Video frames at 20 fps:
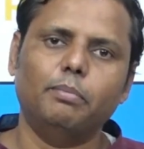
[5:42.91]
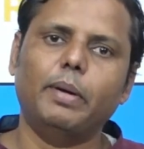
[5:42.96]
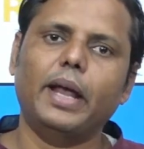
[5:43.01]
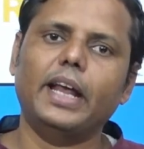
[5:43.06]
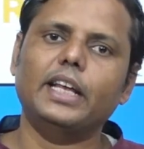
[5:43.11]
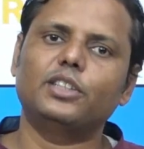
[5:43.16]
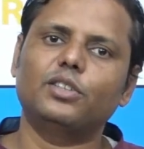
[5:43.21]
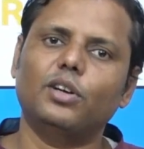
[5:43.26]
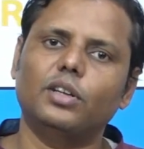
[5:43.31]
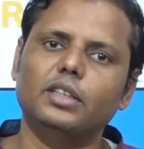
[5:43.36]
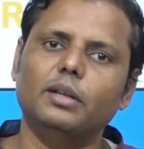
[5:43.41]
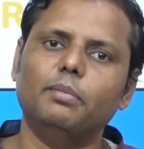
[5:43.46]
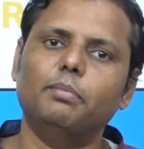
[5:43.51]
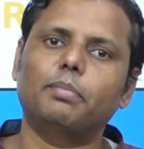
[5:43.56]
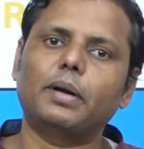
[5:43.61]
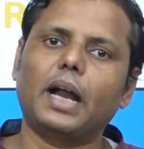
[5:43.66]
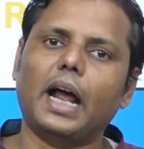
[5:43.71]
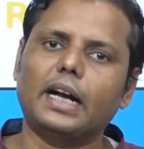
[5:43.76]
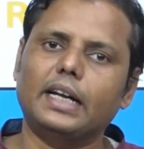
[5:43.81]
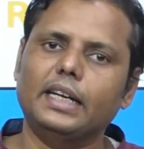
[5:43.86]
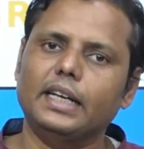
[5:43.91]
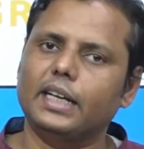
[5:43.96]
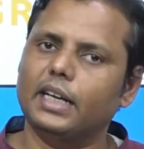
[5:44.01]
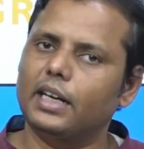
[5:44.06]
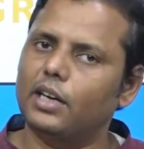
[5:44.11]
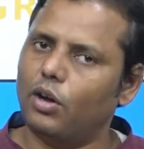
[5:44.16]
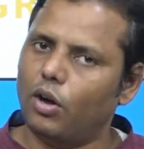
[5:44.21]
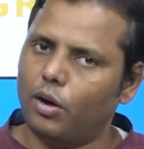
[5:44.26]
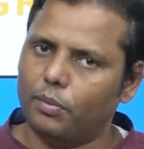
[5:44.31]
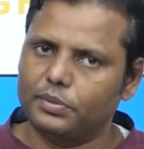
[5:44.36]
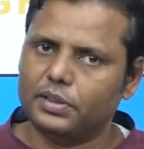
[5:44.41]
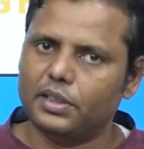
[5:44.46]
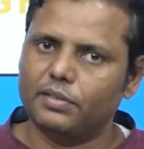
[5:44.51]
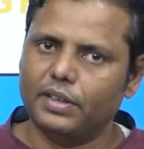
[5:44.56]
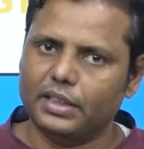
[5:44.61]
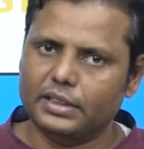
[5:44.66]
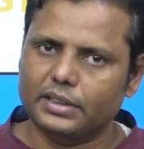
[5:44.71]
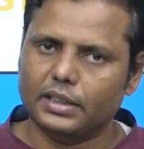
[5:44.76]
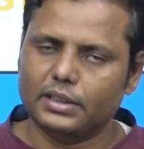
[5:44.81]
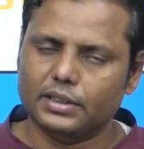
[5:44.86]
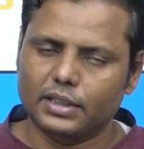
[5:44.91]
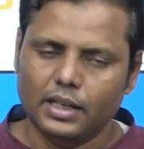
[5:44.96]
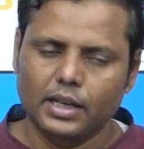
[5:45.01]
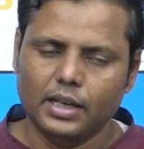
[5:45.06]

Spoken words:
based on the practical observations.